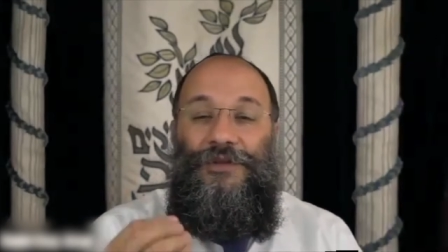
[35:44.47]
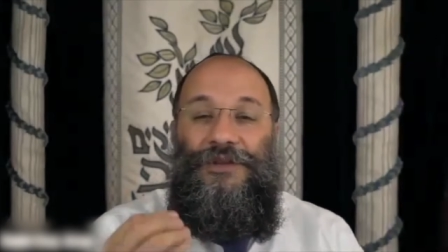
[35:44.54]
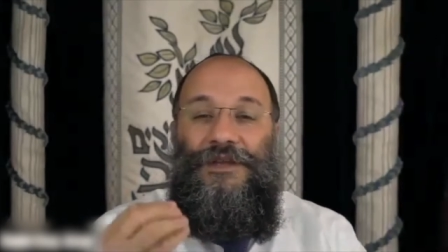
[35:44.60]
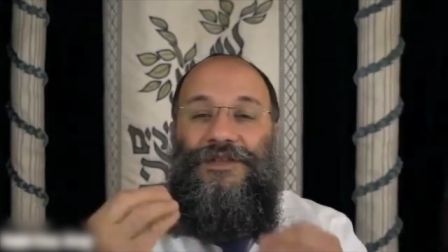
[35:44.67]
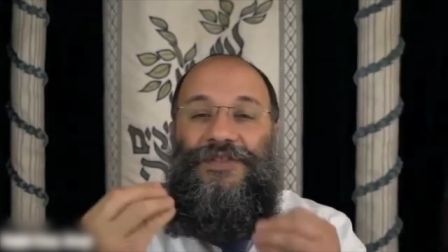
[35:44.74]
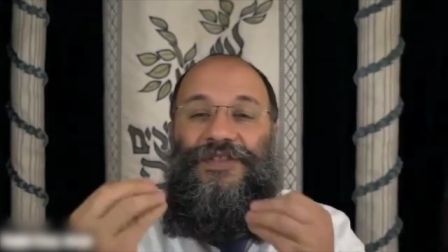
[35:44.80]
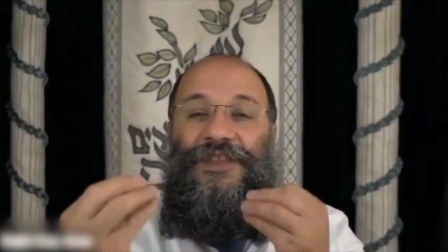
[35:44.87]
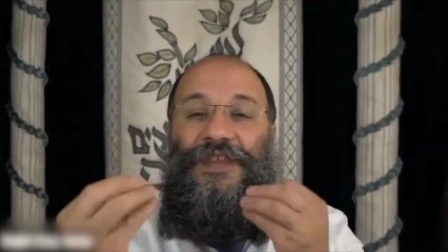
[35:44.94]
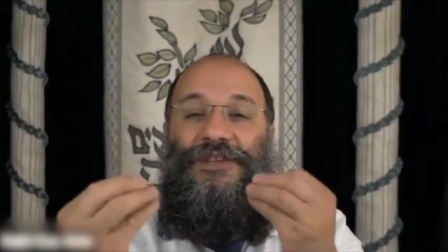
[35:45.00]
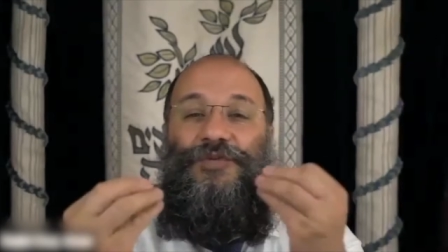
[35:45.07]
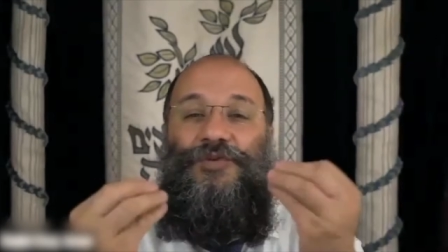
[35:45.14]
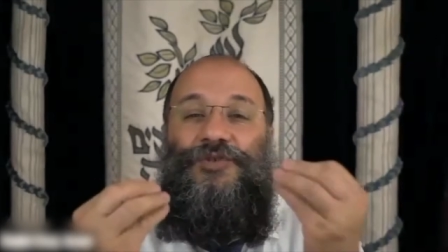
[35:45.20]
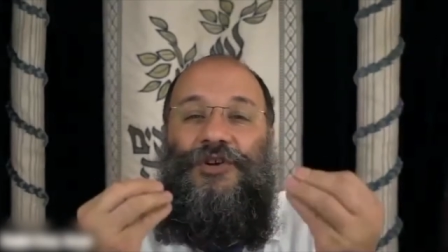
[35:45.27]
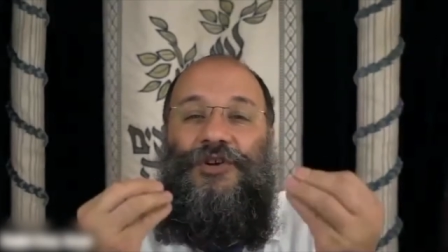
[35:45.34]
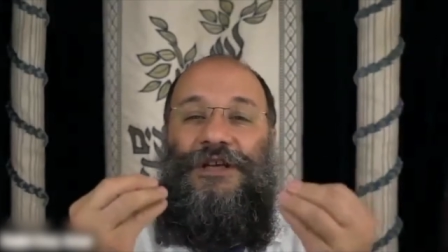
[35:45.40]
there are things
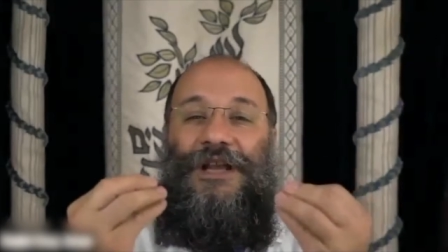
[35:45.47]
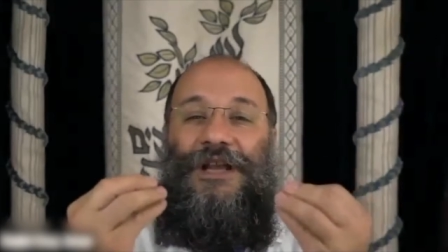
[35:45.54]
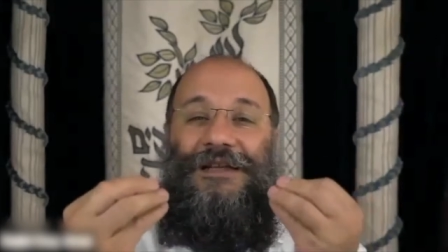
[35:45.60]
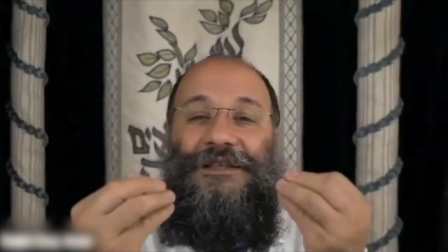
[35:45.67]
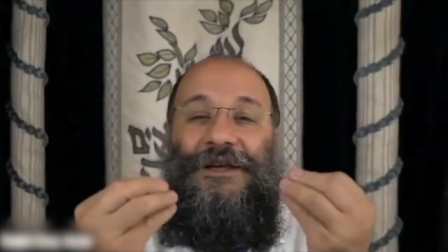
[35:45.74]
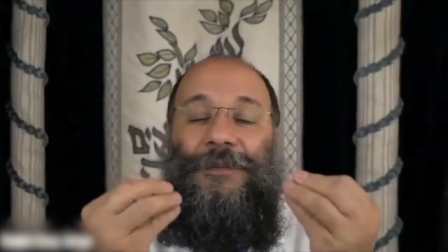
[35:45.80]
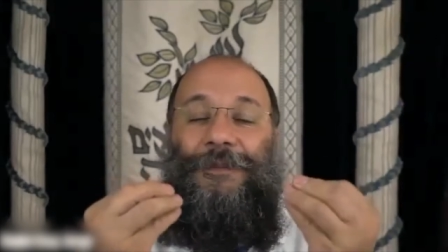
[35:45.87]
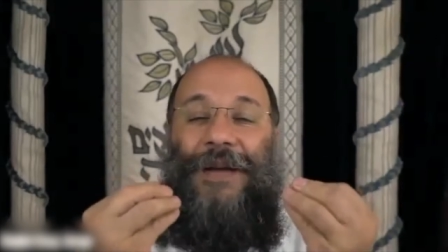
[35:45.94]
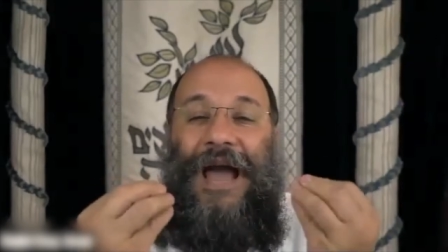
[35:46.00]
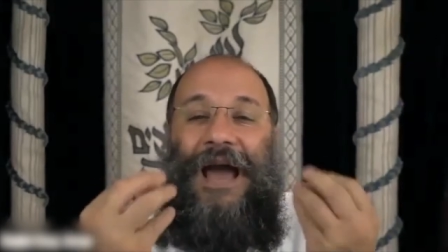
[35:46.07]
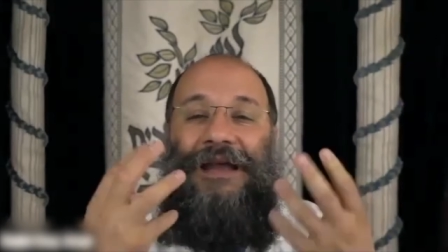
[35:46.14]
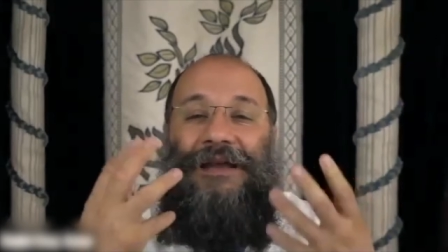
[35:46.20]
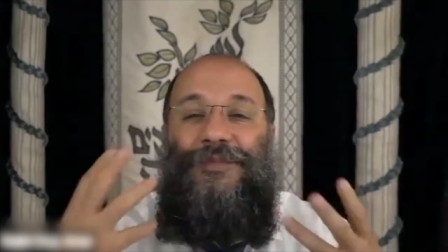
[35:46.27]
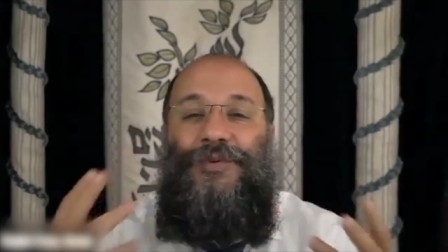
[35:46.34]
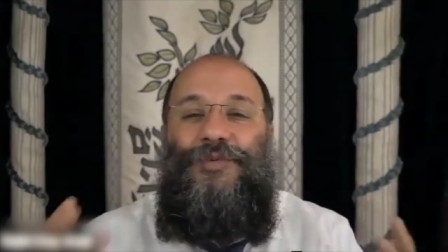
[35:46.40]
which are not
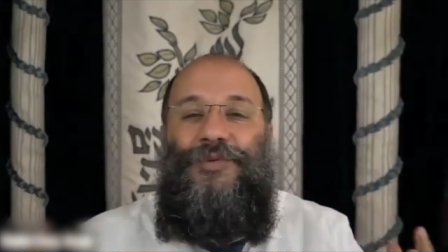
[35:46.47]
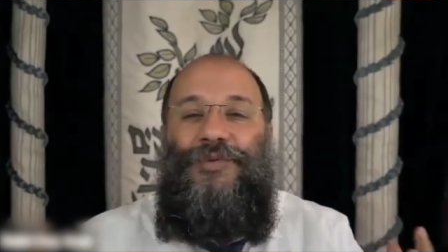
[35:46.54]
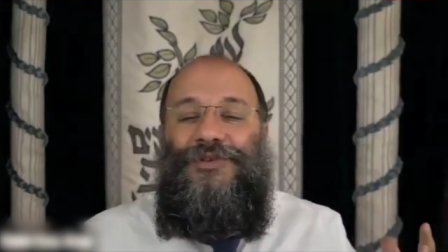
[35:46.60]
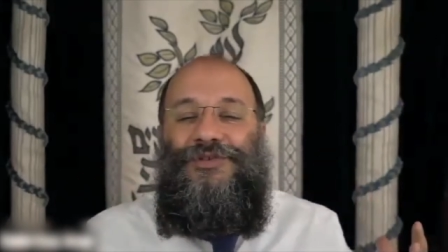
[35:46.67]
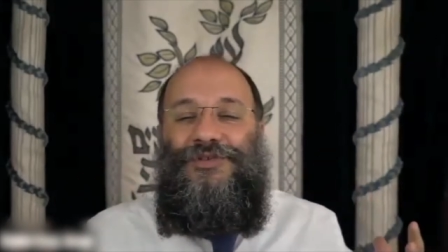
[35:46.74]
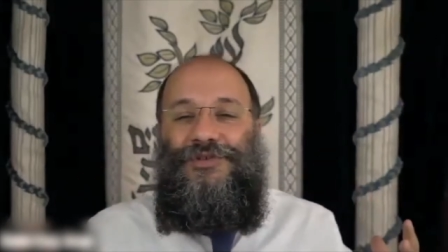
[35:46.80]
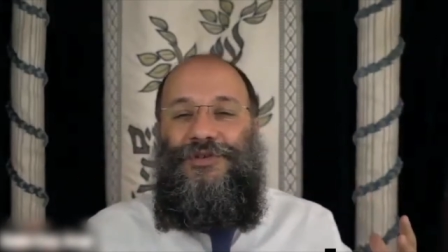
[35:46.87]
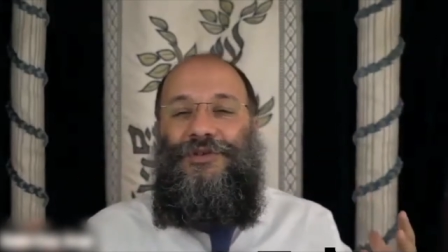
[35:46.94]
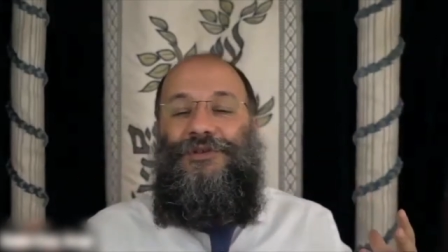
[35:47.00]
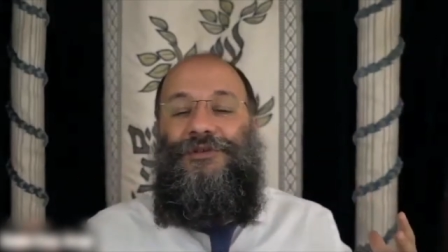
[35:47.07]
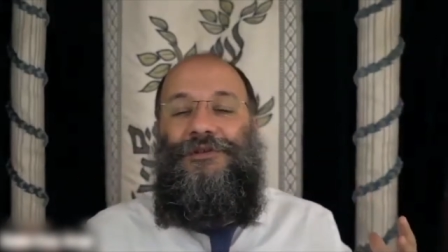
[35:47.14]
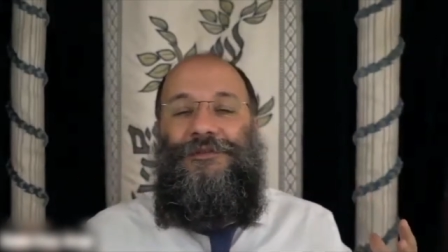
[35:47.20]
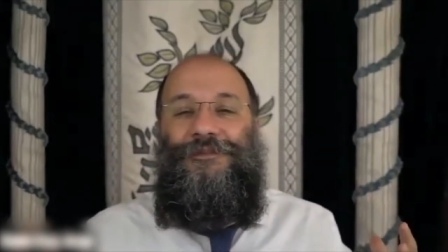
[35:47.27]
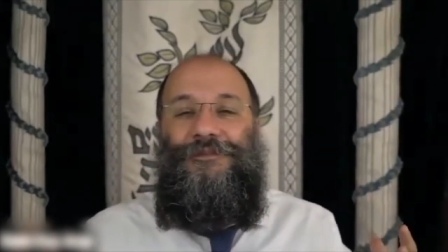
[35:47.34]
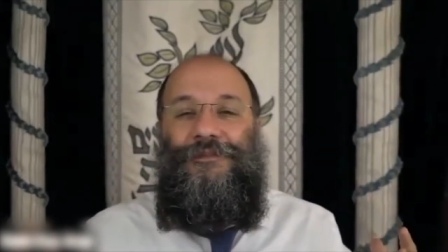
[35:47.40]
compatible with the soul.